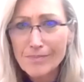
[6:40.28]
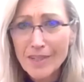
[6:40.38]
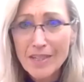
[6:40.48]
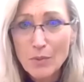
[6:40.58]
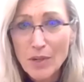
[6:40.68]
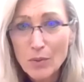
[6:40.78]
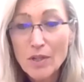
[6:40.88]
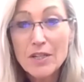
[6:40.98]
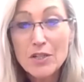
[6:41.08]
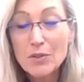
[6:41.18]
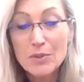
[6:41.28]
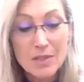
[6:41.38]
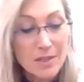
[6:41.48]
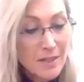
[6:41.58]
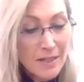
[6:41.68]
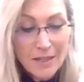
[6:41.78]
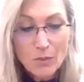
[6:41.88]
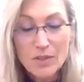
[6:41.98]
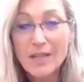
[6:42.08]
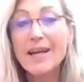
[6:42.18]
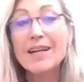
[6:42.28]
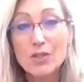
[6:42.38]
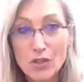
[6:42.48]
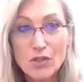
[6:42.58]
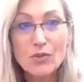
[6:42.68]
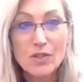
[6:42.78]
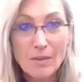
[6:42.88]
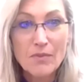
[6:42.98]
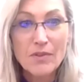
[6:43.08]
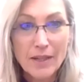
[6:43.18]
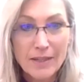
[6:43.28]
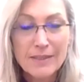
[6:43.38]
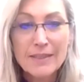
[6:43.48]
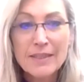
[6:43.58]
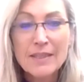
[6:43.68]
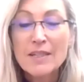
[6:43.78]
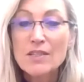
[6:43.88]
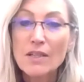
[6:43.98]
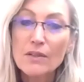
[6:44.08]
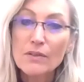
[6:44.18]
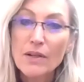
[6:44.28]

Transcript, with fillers: anyway, all I knew was was I had to do something. So well,